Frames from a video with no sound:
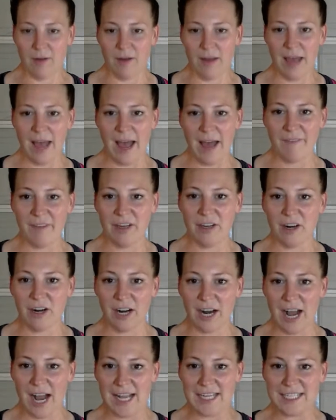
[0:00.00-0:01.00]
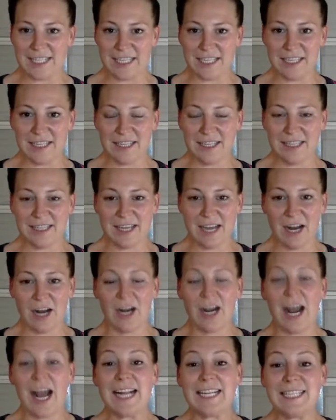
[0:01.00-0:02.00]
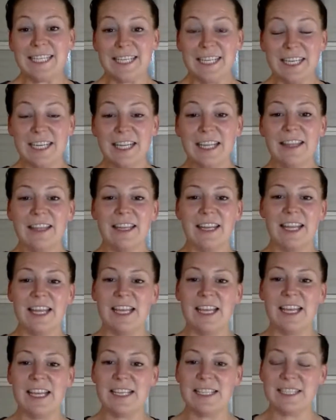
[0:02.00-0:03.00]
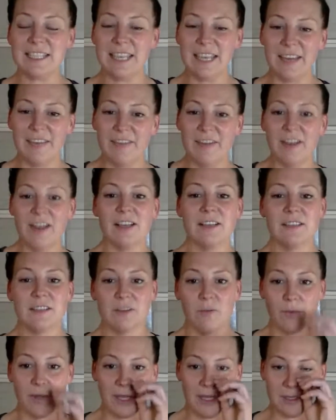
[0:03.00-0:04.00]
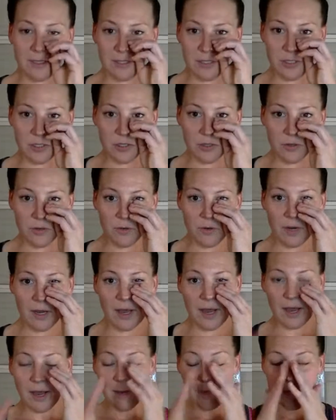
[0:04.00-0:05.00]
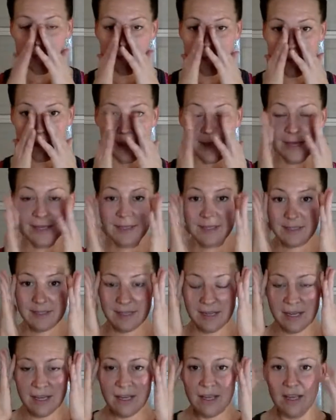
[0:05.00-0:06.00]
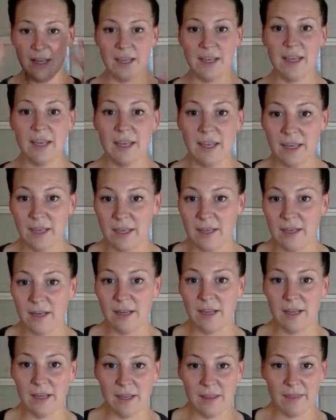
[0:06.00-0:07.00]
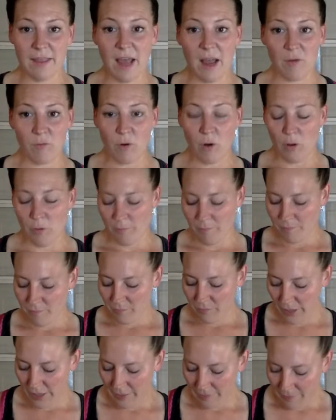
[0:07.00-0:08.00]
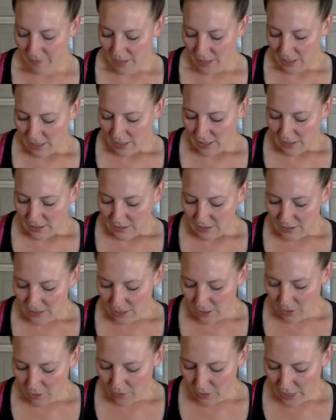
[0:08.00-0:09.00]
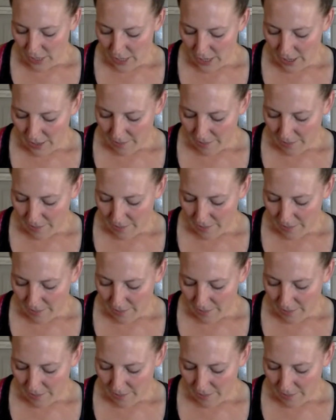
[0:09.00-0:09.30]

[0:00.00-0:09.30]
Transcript: having our identity that he has given us so we can do the best in that role, right? So